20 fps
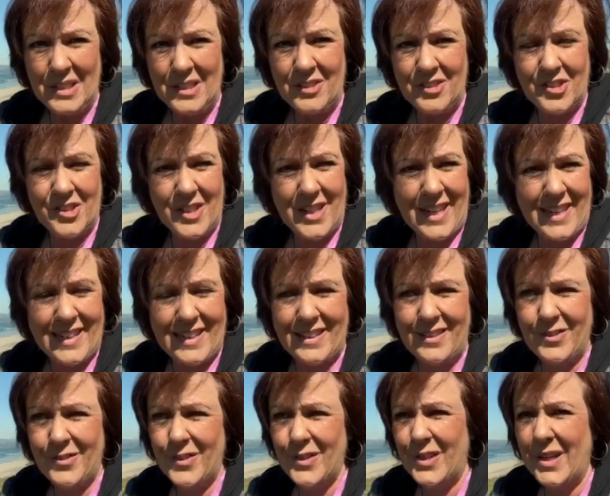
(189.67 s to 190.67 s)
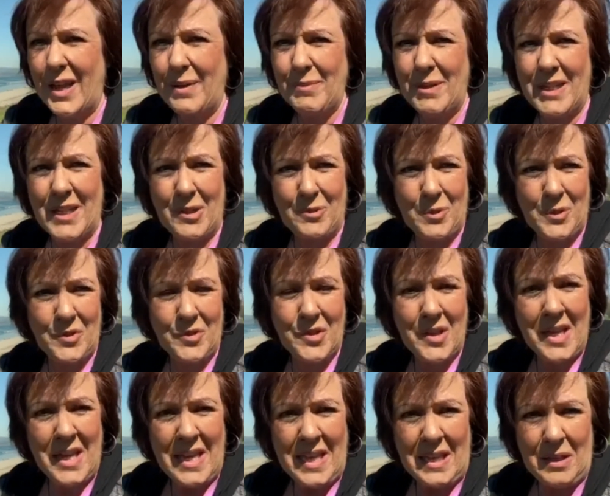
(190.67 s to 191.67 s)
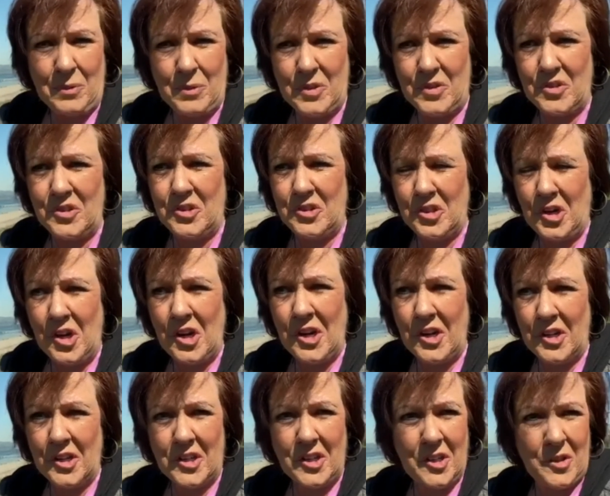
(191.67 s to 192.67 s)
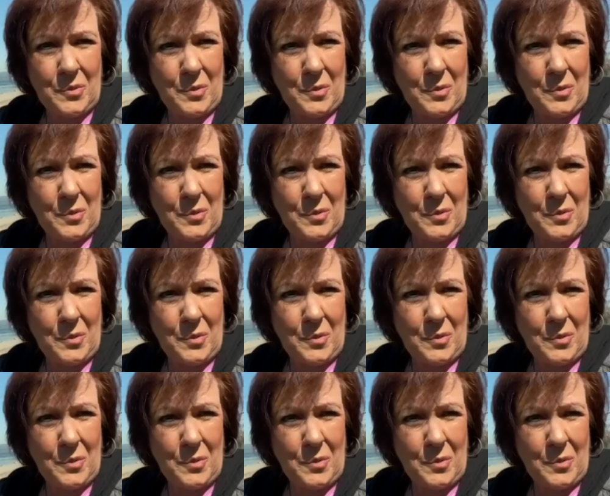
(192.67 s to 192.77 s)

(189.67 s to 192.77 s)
Should I even, it was dark.